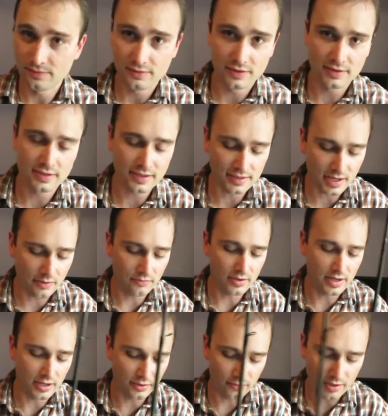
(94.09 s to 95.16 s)
just as I
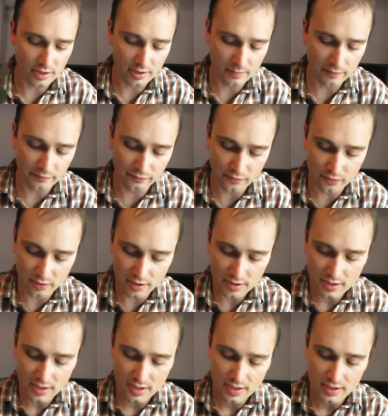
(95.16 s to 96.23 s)
reiterated before,
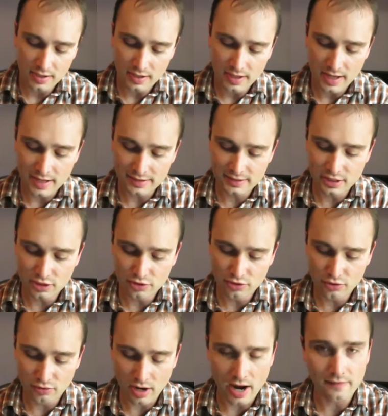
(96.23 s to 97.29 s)

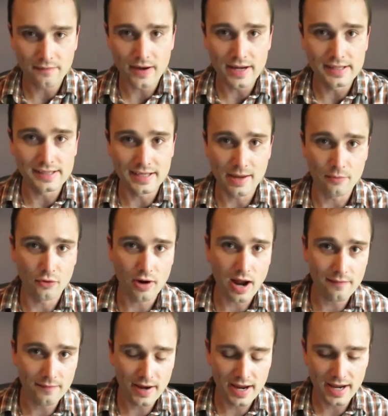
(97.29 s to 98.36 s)
SC2 graphite, same
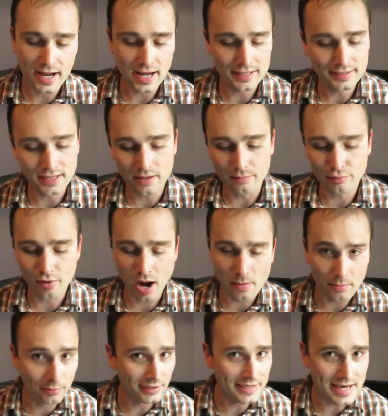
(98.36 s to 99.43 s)
graphite content,
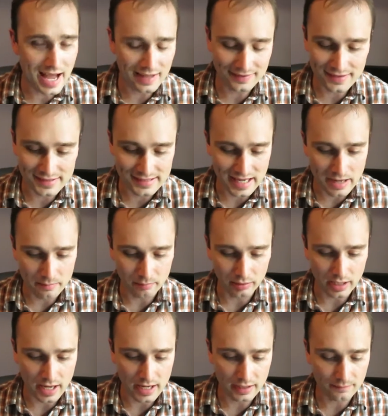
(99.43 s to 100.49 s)
probably not the same
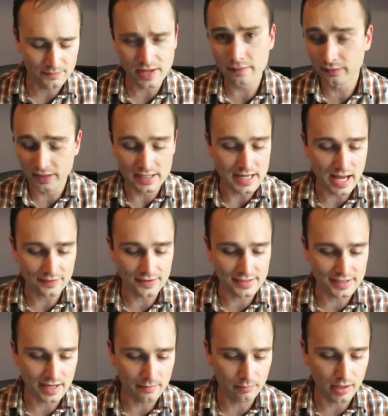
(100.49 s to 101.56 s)
blank, definitely not the
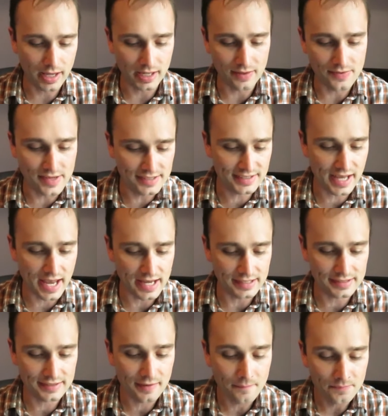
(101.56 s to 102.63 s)
same blank in this
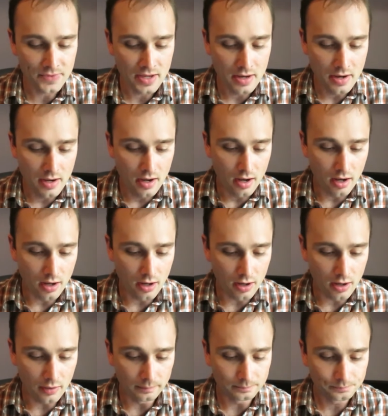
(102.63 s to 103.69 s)
case,
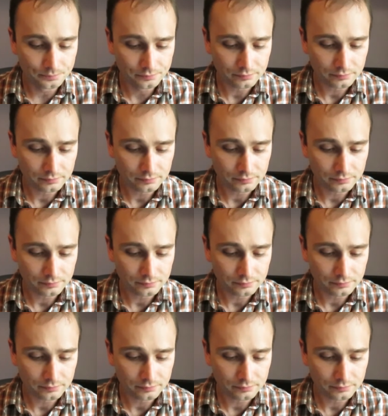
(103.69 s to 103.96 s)
and